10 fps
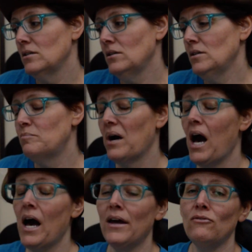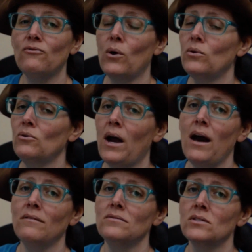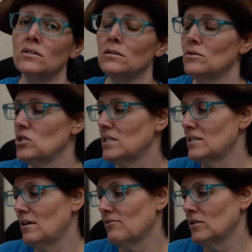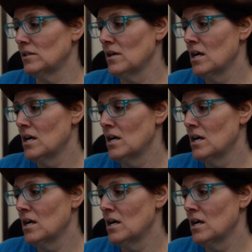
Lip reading: "Goodbye, photographs," she sniffled.